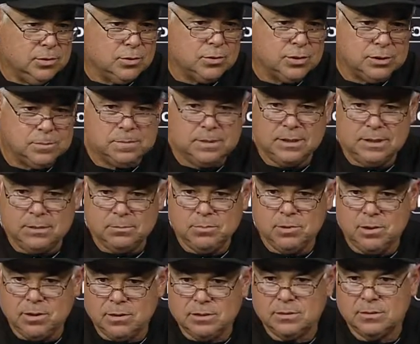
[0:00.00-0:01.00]
crisply hit
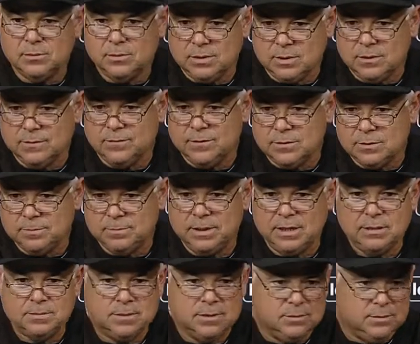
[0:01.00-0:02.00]
balls, one in the first
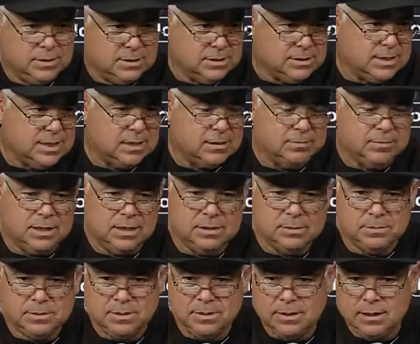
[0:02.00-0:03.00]
baseman and one in the second
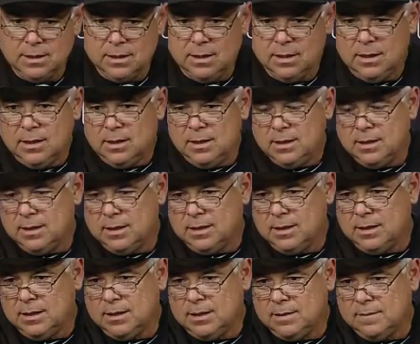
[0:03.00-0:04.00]
baseman.
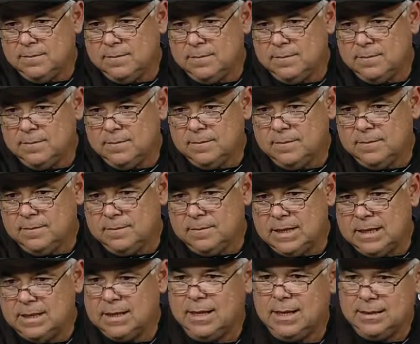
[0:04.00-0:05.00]
And
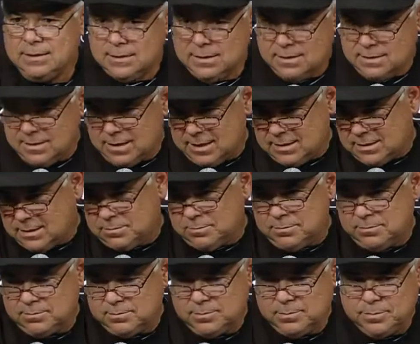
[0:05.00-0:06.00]
then ends up
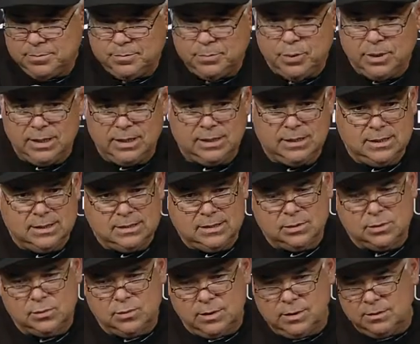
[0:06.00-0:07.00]
putting a
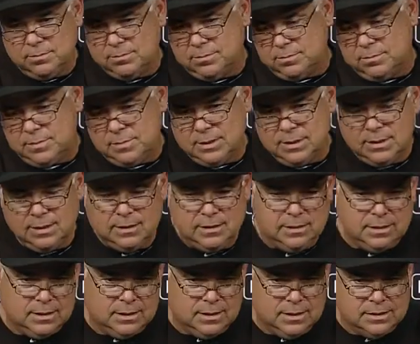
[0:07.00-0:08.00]
decent swing
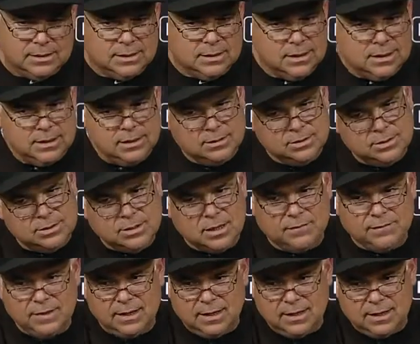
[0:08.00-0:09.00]
and hits it just
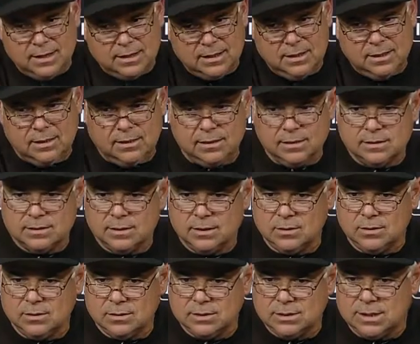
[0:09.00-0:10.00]
off the end, I think, in the
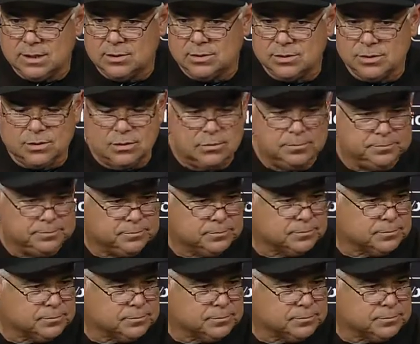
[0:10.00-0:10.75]
single to center. So